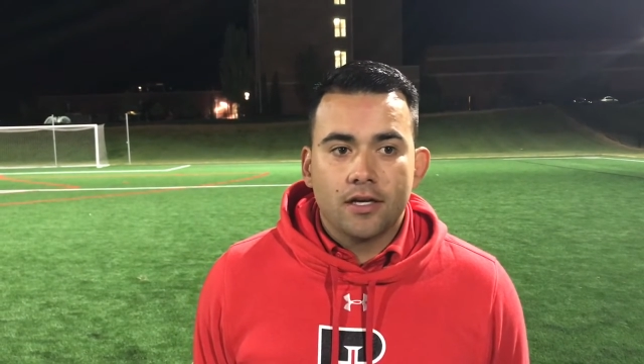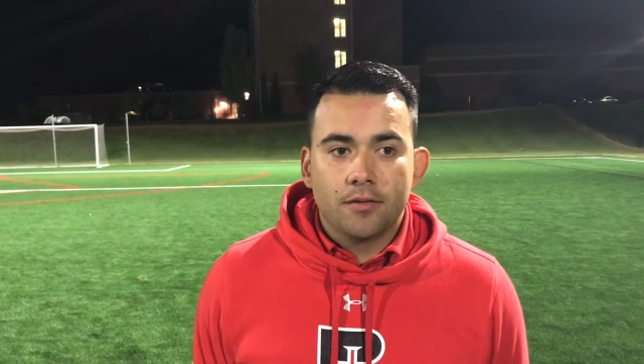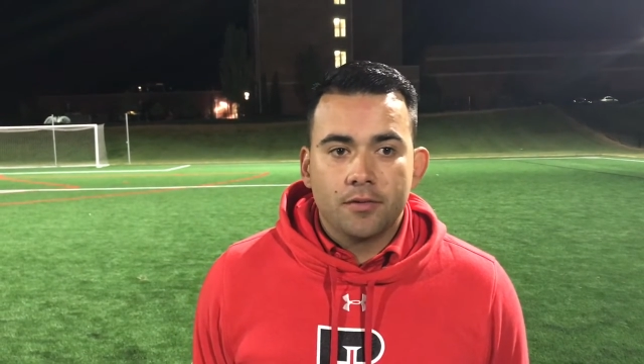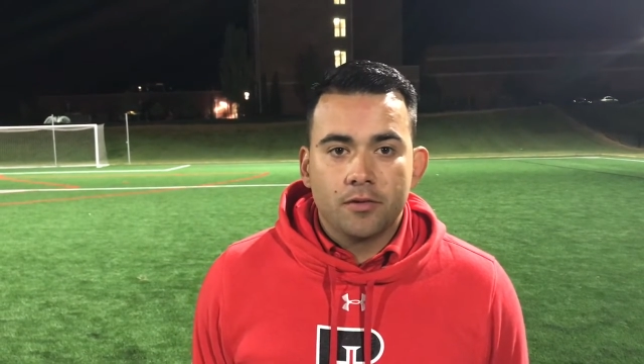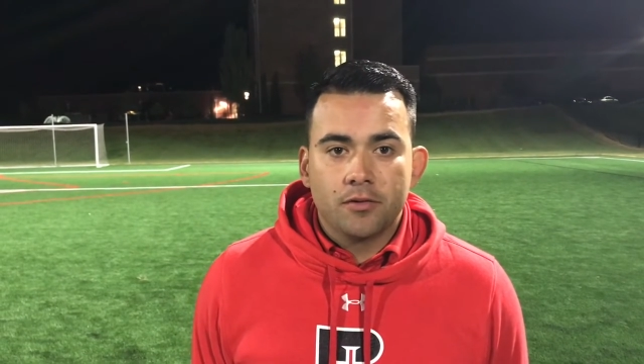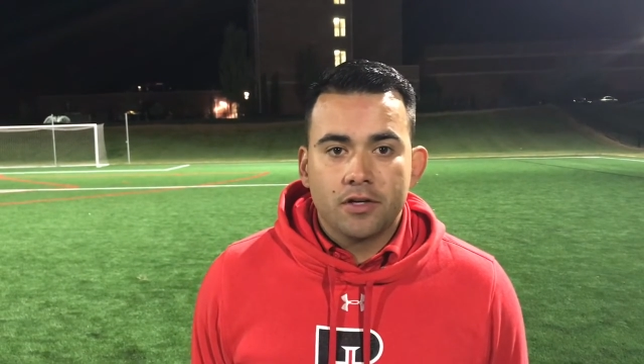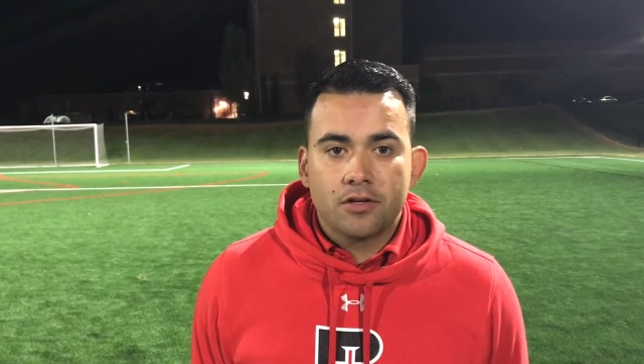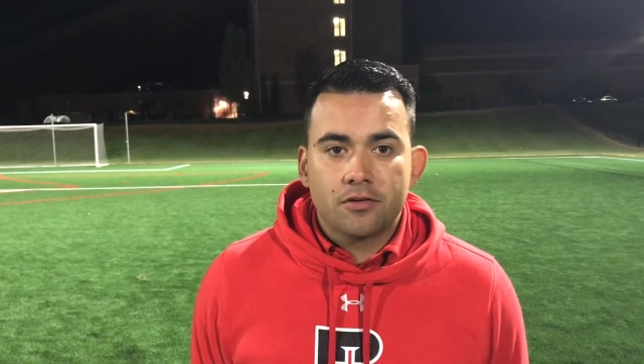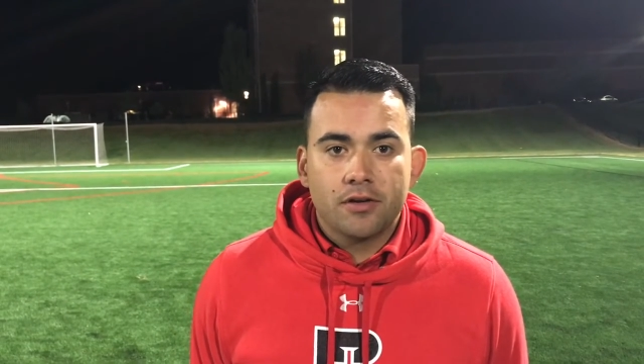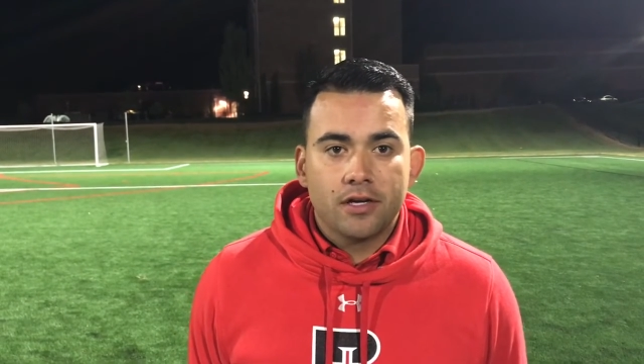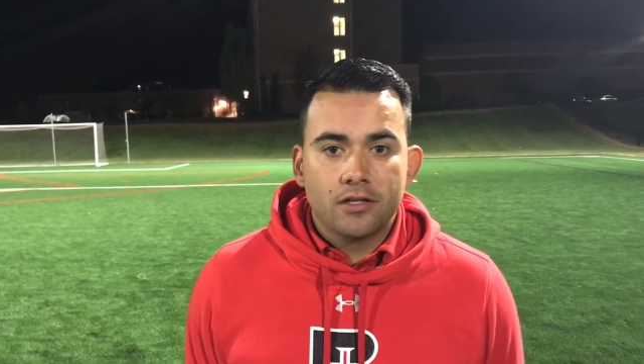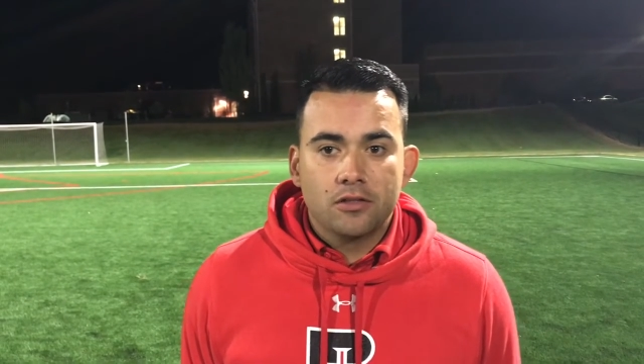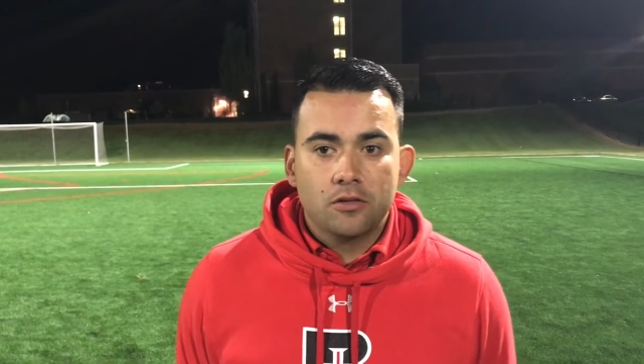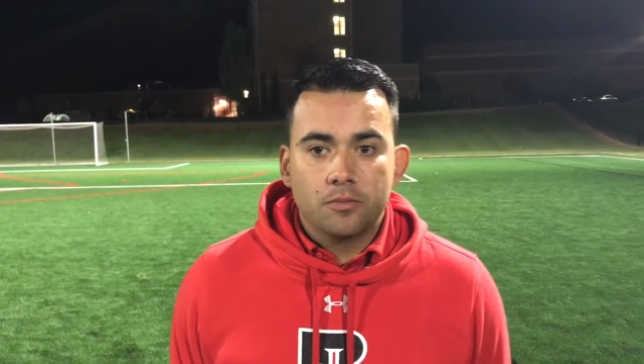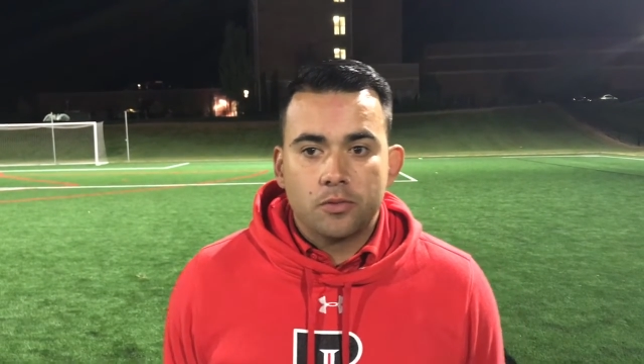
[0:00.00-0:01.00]
I mean, we
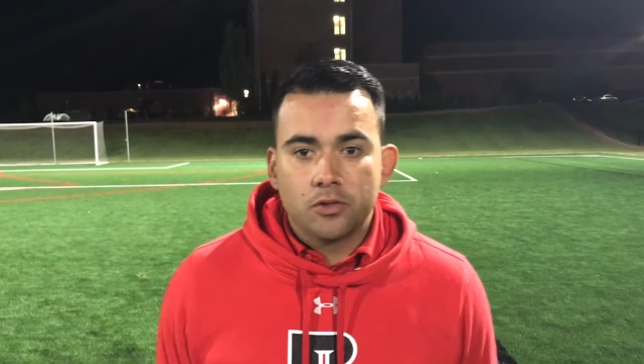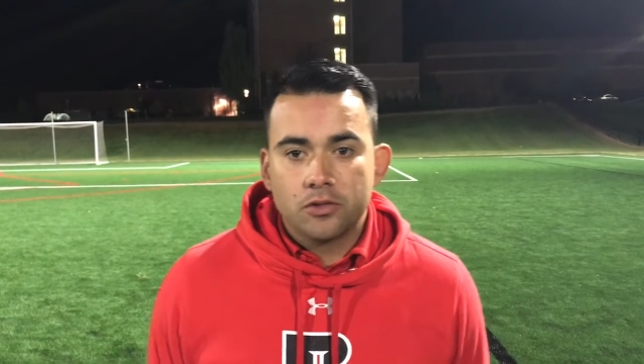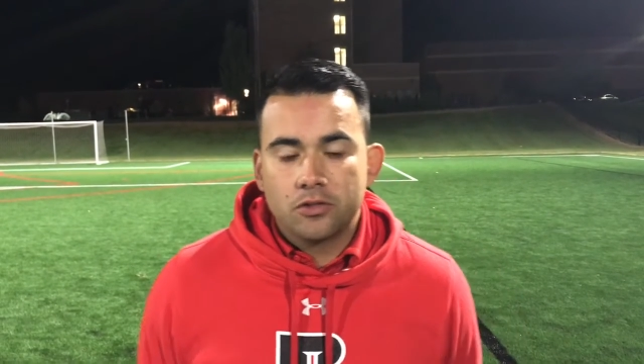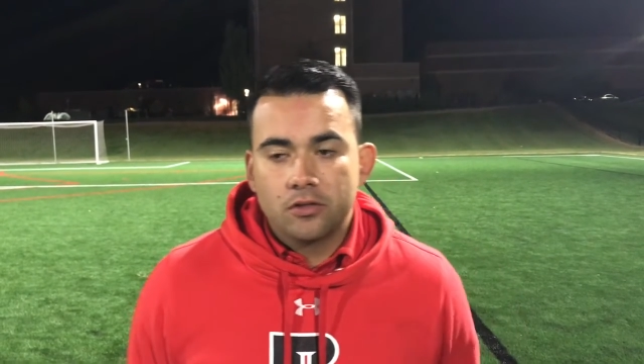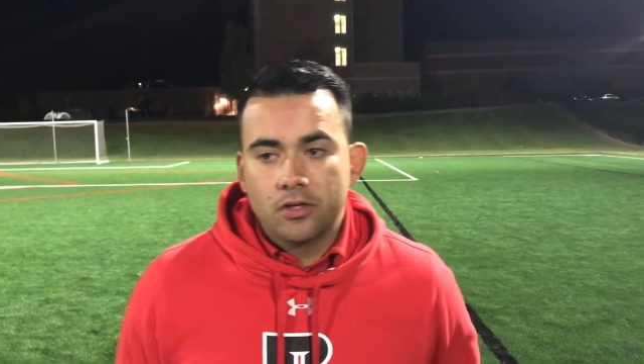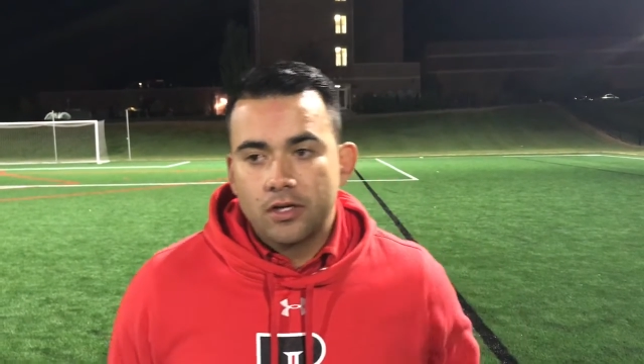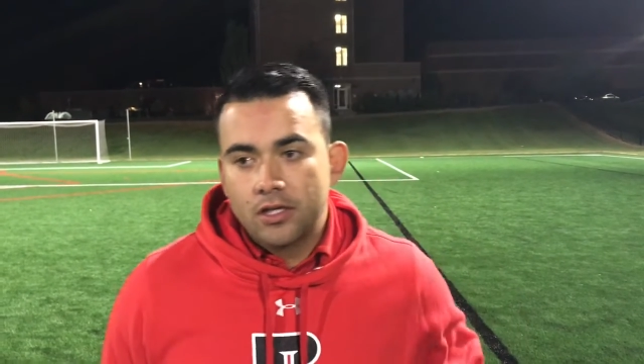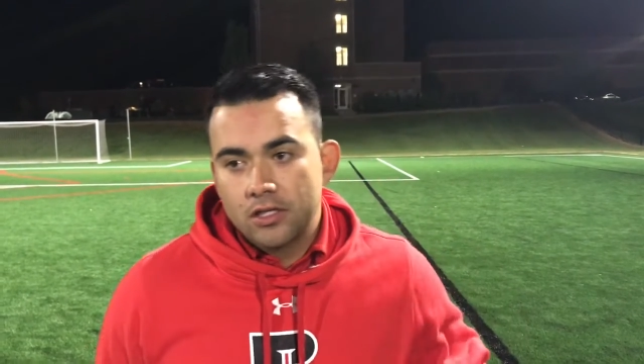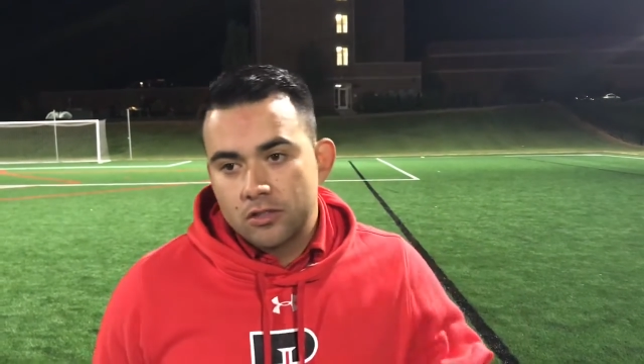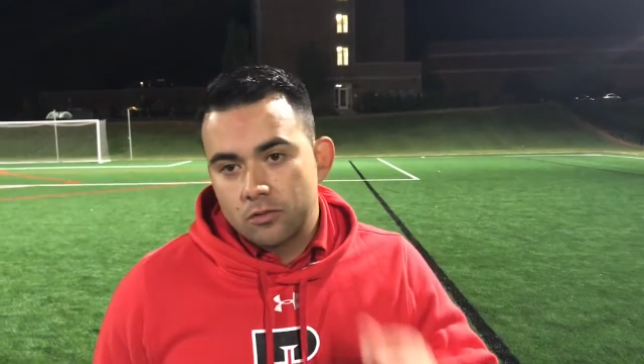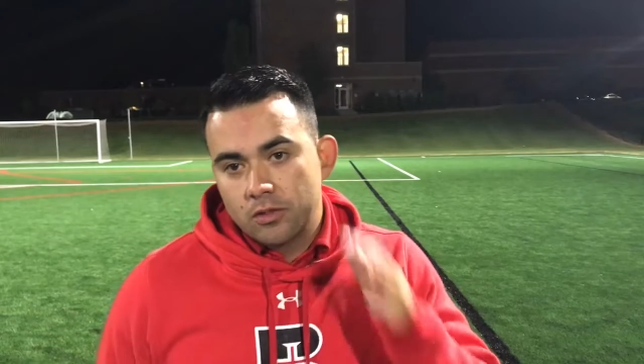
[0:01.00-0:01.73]
created the opportunities.